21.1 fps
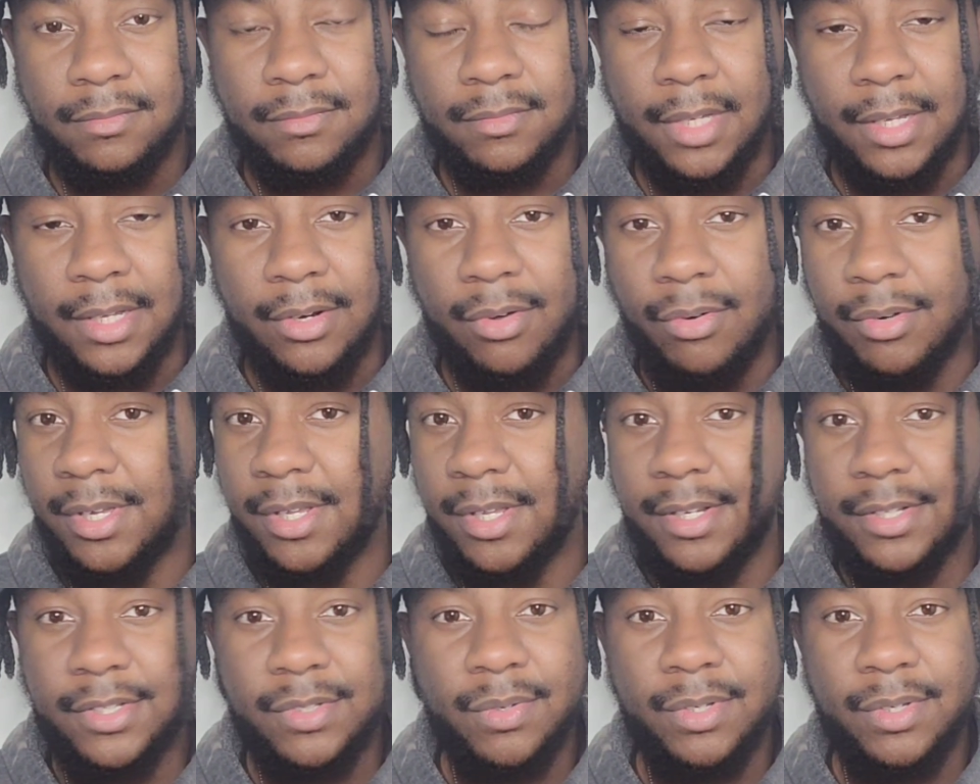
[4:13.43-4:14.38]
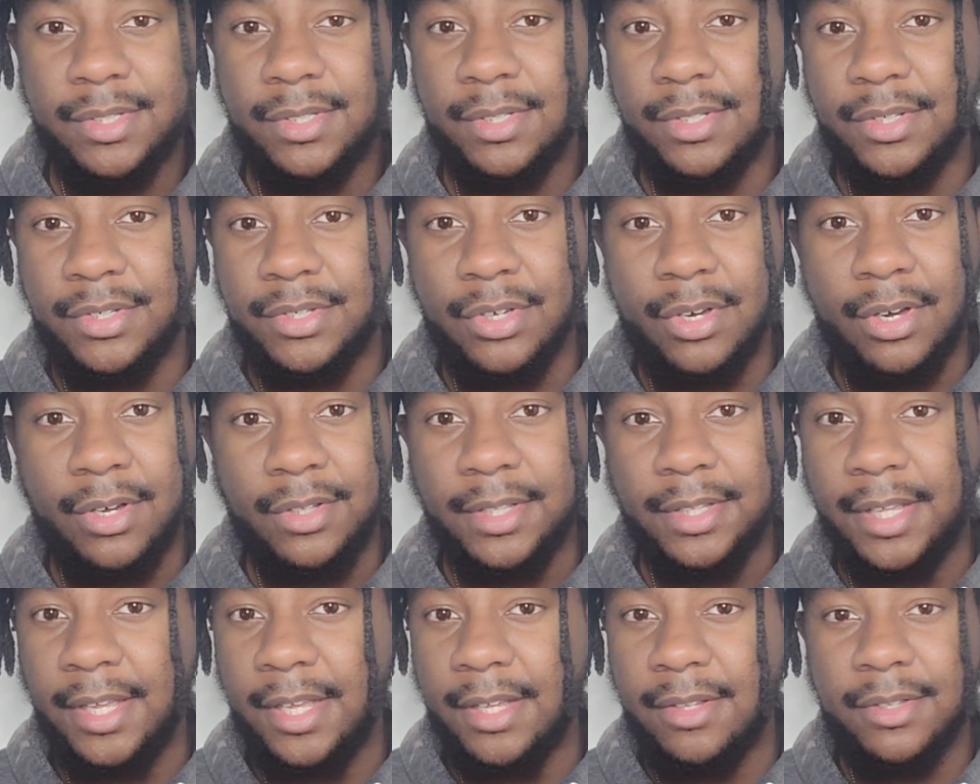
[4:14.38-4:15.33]
And don't get it twisted, y'all.
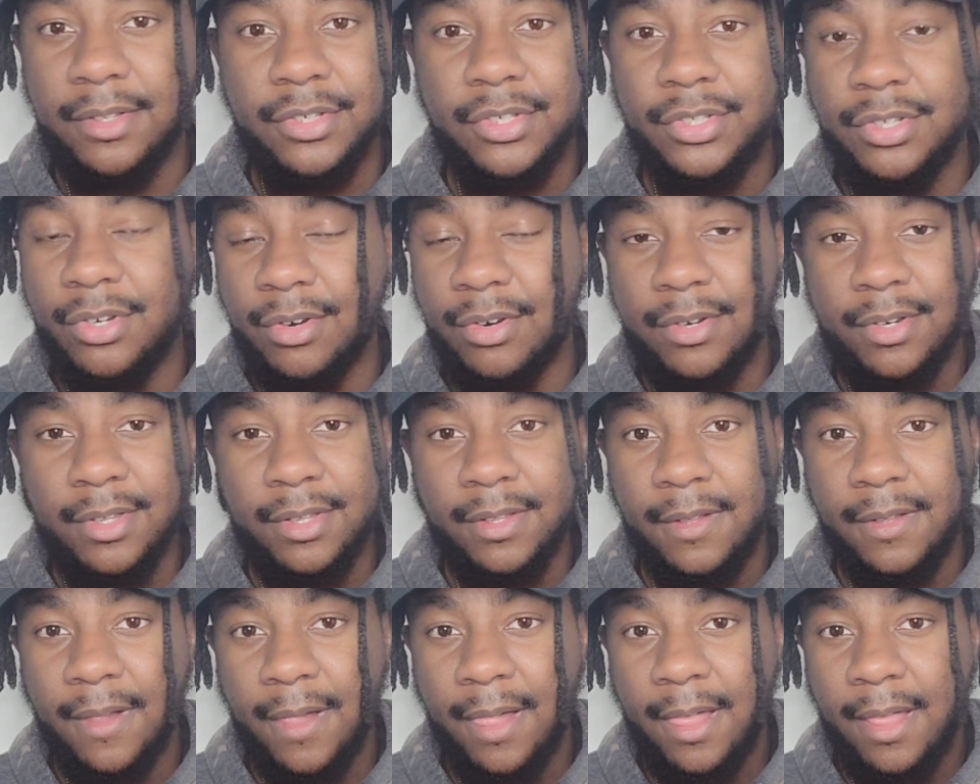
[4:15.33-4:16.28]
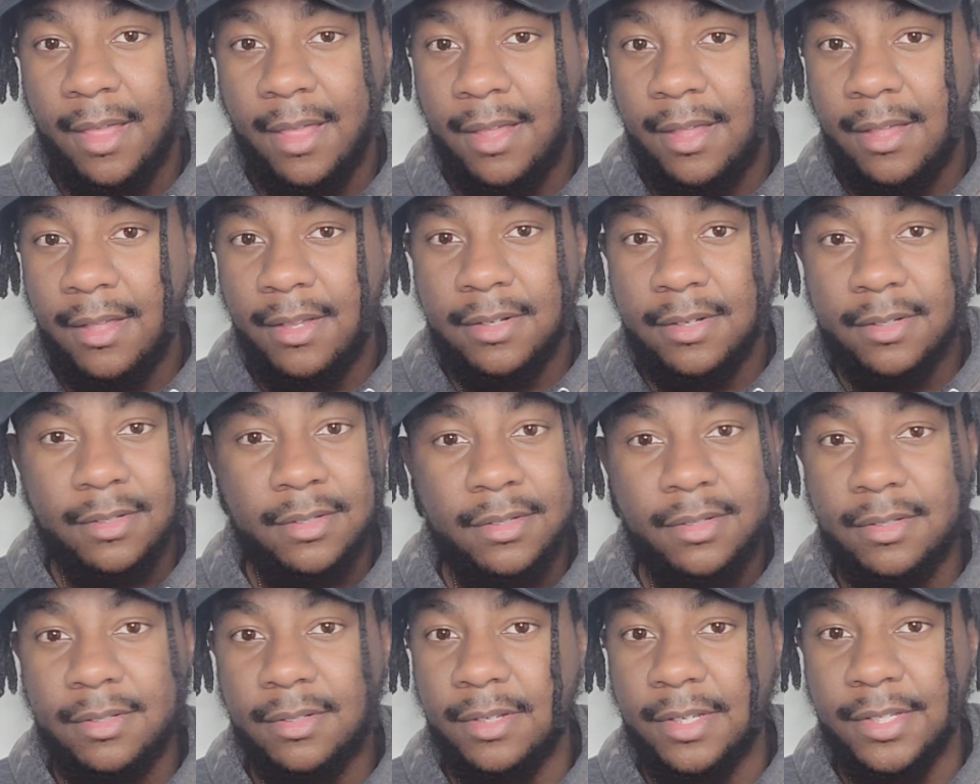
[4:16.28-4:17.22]
The healing journey,
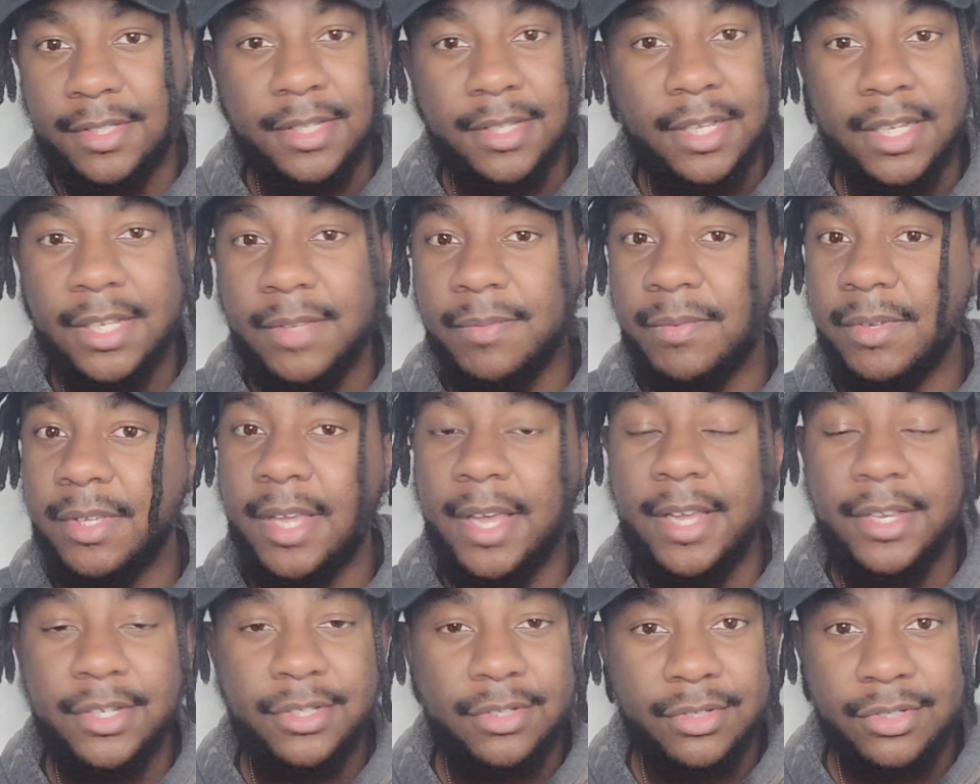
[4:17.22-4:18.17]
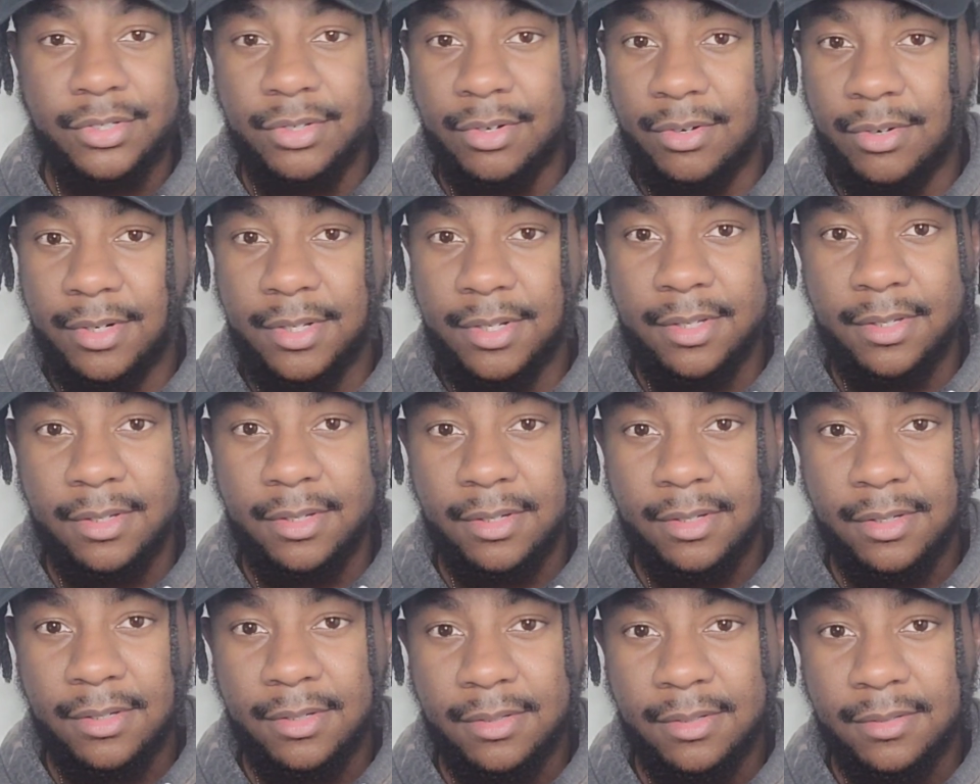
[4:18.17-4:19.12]
the sanctification journey,
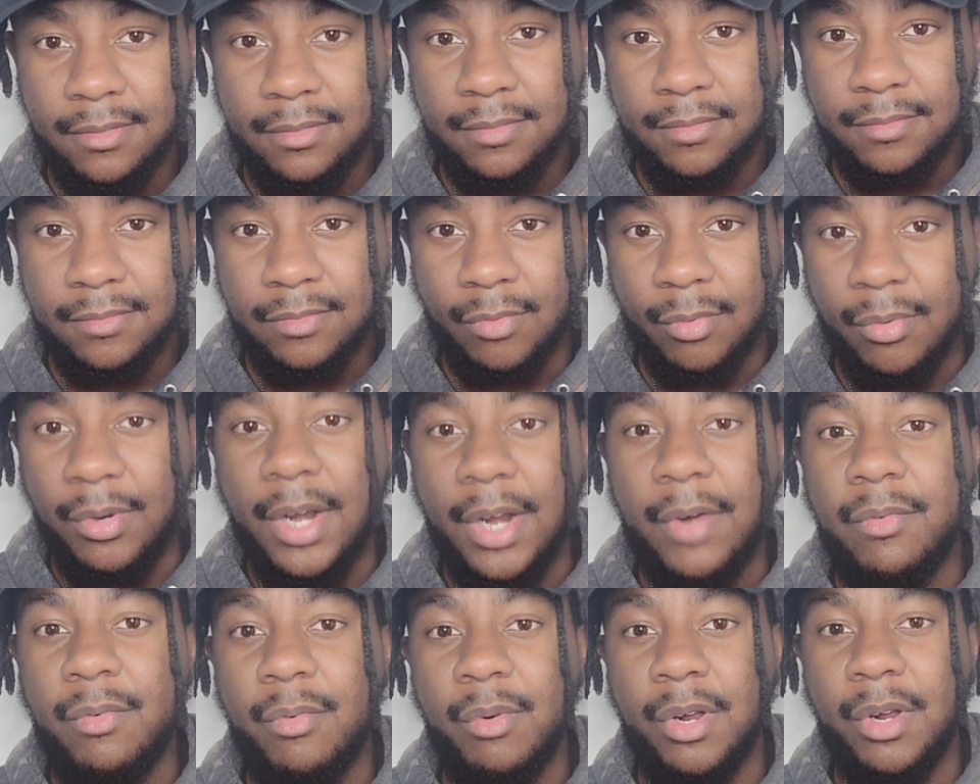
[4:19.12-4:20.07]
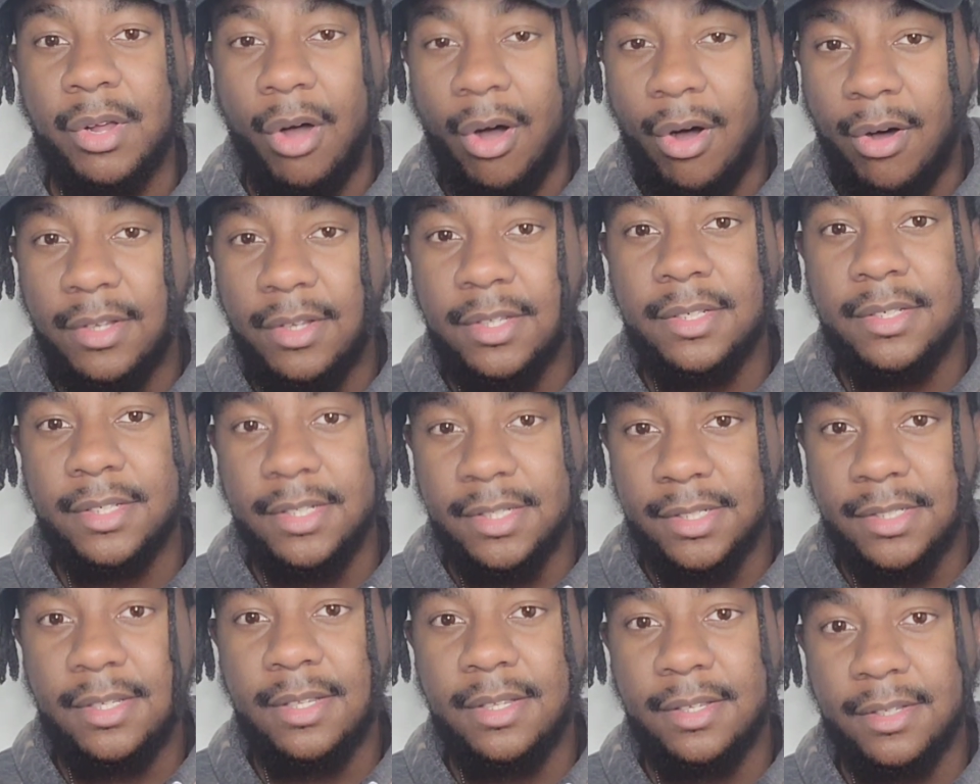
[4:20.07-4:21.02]
whatever we're calling it
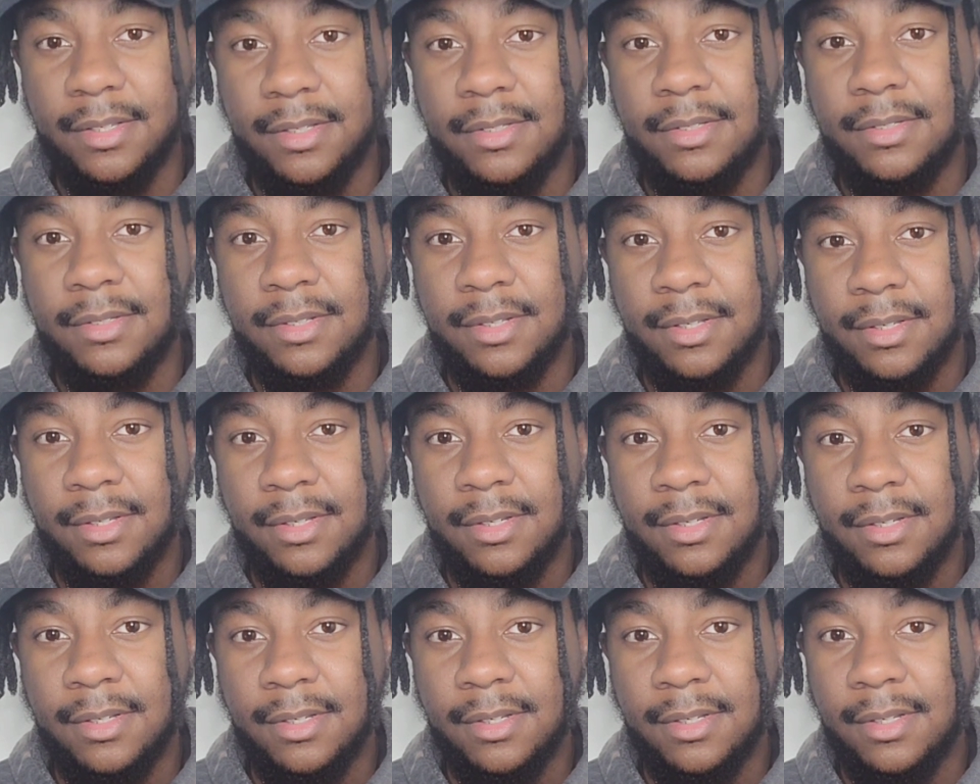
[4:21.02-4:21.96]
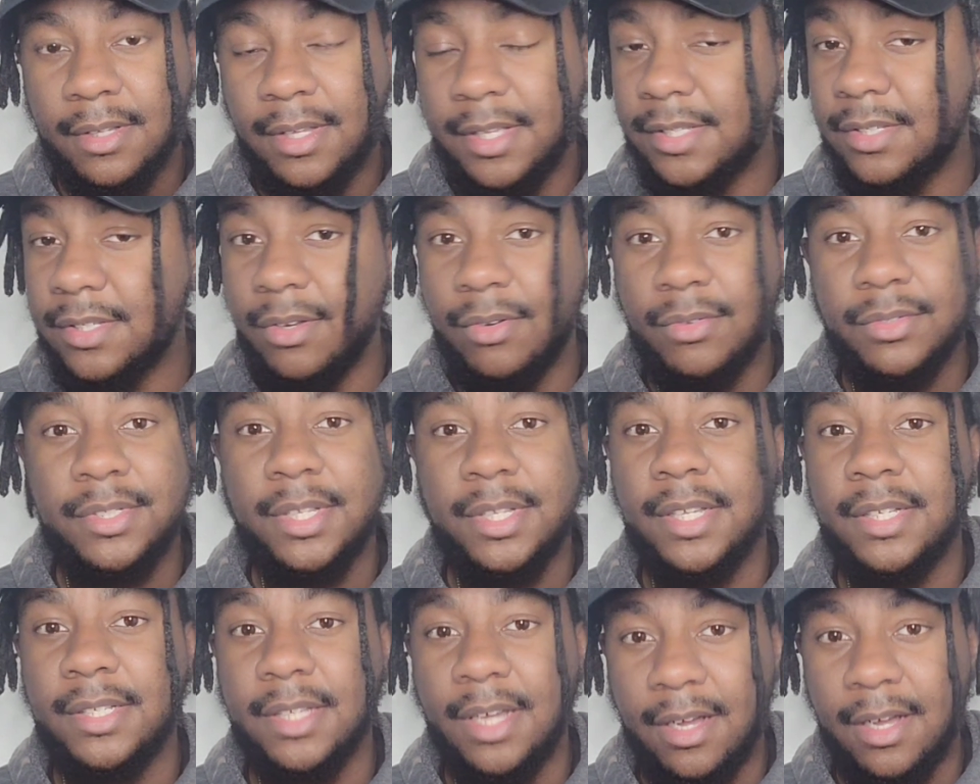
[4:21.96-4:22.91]
these days, it's going to
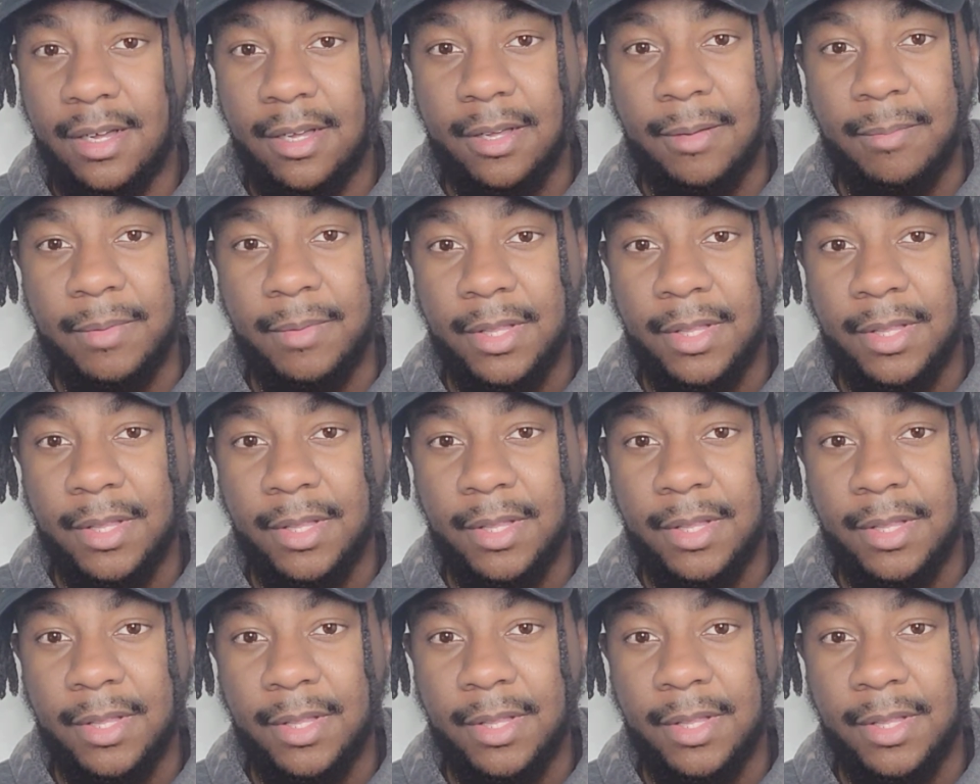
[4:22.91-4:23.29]
take time.